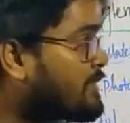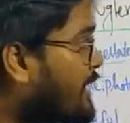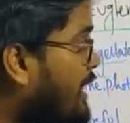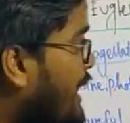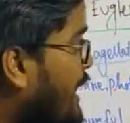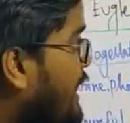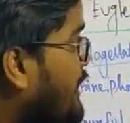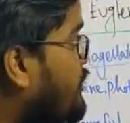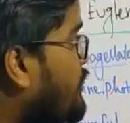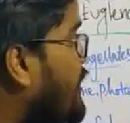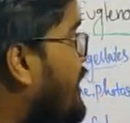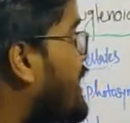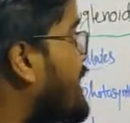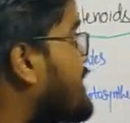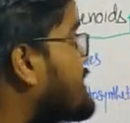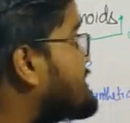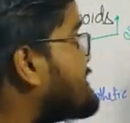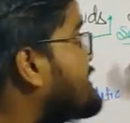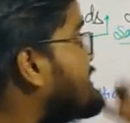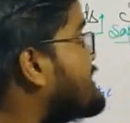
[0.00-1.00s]
and
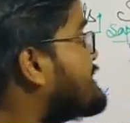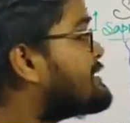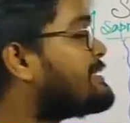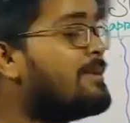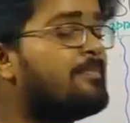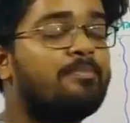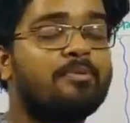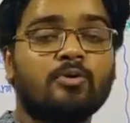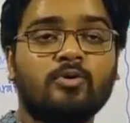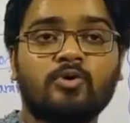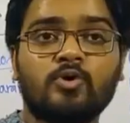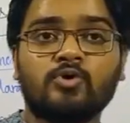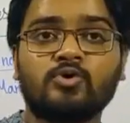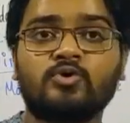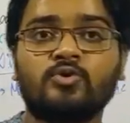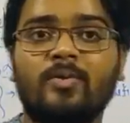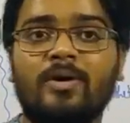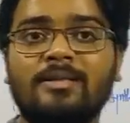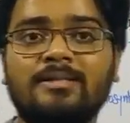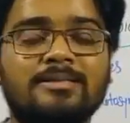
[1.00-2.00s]
whereas the
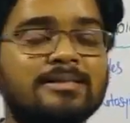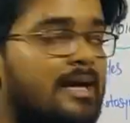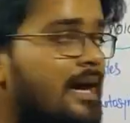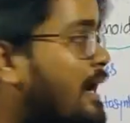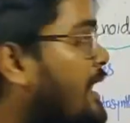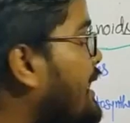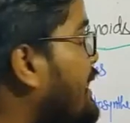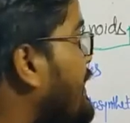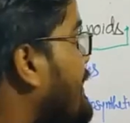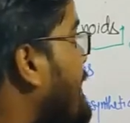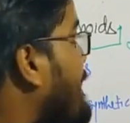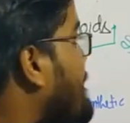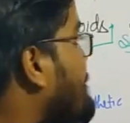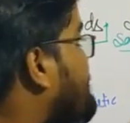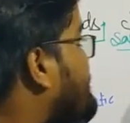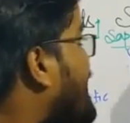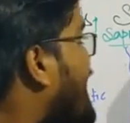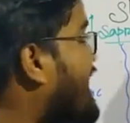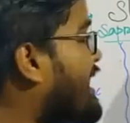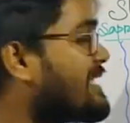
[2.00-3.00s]
protozoans are
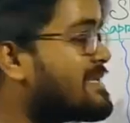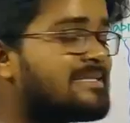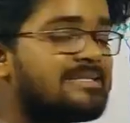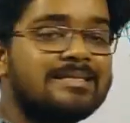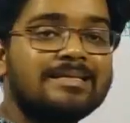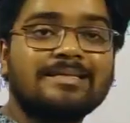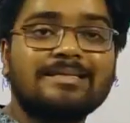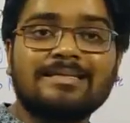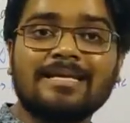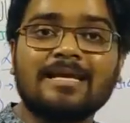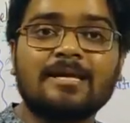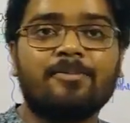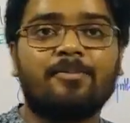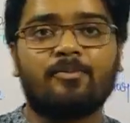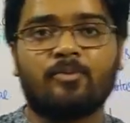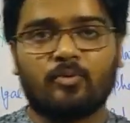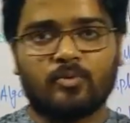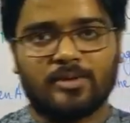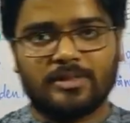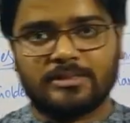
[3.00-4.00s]
parasitic
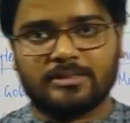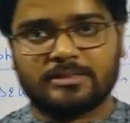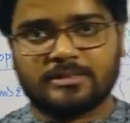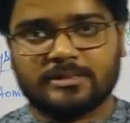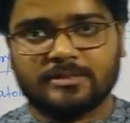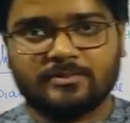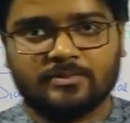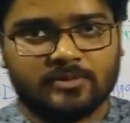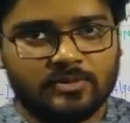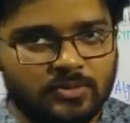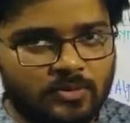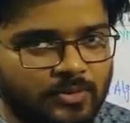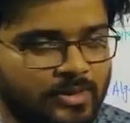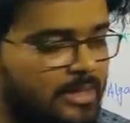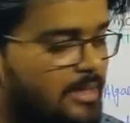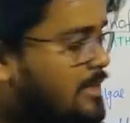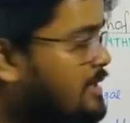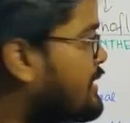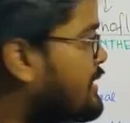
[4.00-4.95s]
protists. Okay,